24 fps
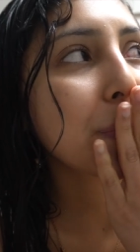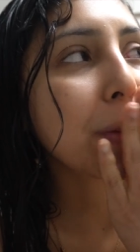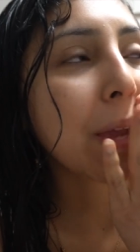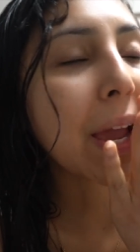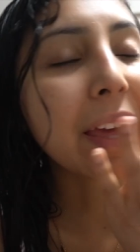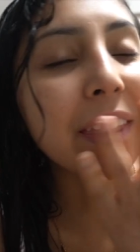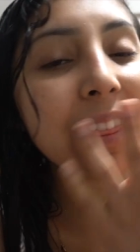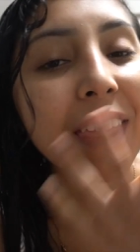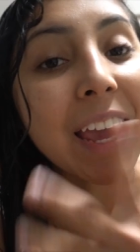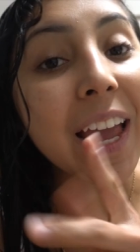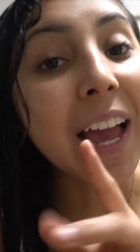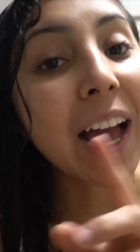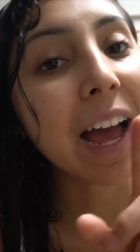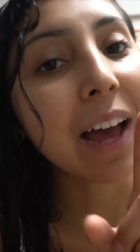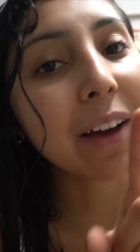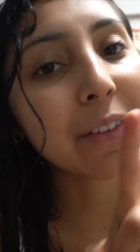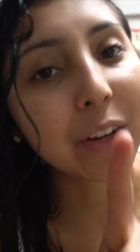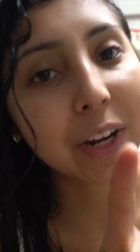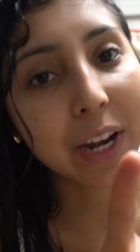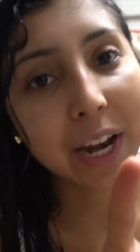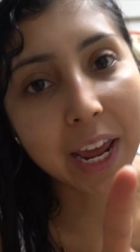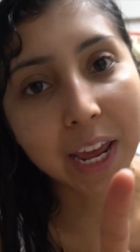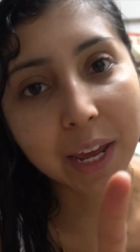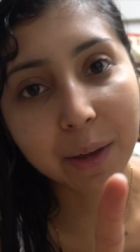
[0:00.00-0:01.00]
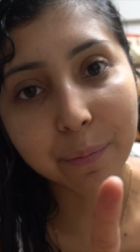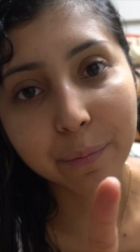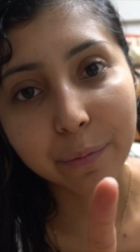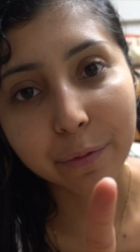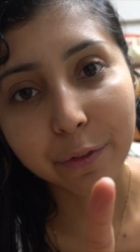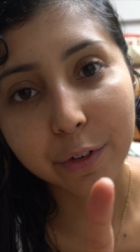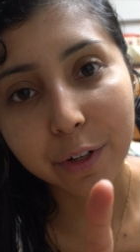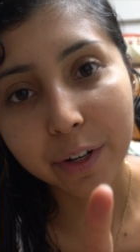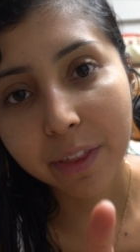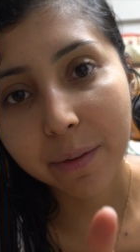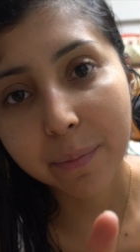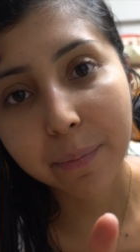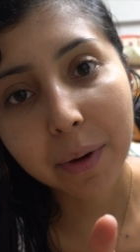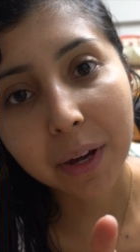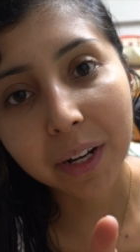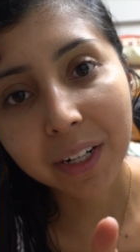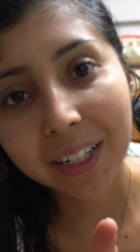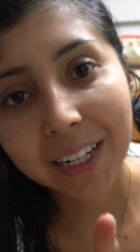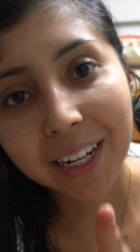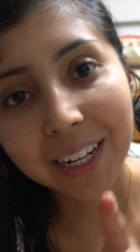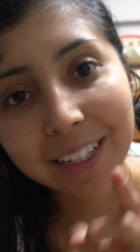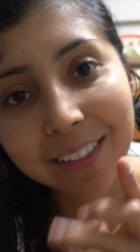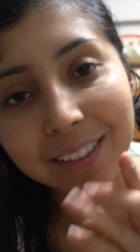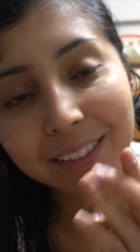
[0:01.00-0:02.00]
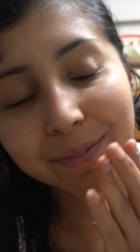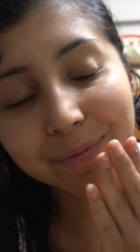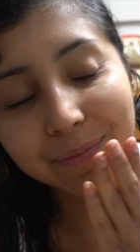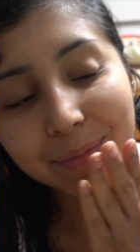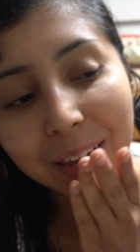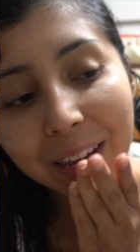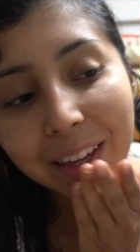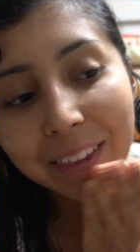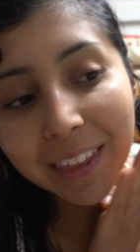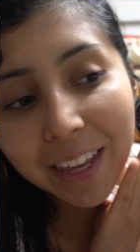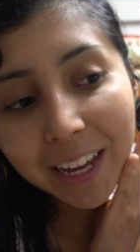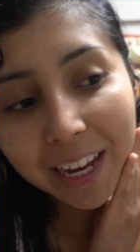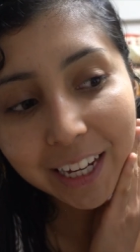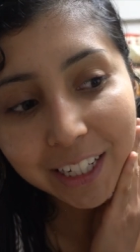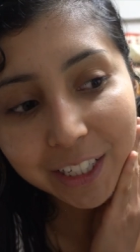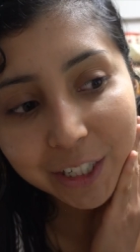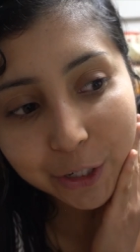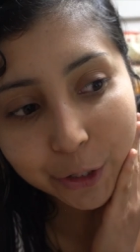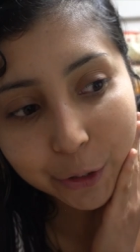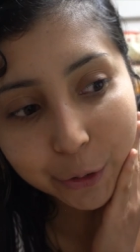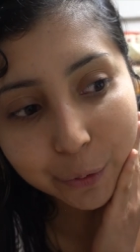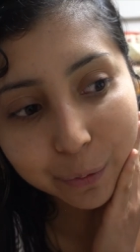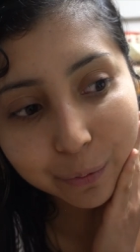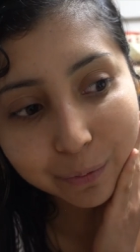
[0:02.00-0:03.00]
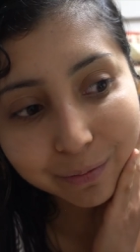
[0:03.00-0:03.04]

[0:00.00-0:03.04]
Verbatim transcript: I think I have a name for the podcast. I think I do.